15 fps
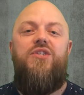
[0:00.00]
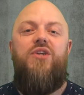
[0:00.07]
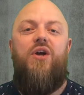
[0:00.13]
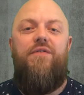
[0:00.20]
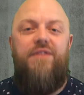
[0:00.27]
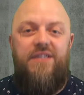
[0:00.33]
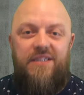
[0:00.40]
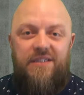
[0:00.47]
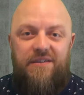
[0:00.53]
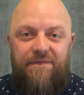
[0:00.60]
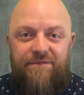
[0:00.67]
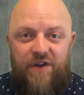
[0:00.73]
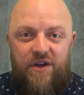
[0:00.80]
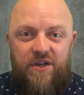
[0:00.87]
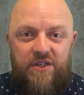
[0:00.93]
So if this is the
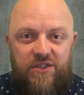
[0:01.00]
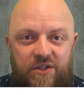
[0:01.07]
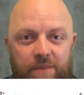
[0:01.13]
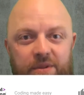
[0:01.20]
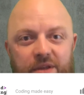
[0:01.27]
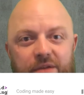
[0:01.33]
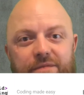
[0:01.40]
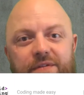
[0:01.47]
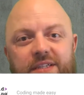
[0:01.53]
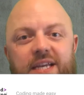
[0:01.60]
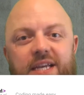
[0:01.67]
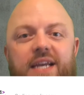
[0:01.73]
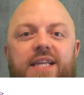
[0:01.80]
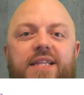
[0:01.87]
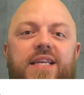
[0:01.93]
first time that you've
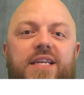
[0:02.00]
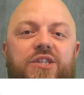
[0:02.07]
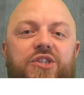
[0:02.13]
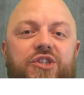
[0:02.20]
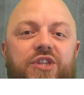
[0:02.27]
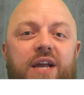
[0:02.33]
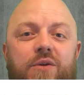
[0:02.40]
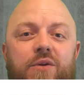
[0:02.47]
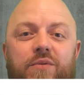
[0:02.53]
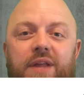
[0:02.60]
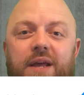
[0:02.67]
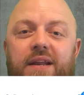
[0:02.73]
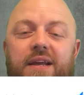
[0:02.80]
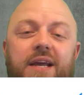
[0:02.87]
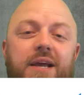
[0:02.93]
visited this channel, then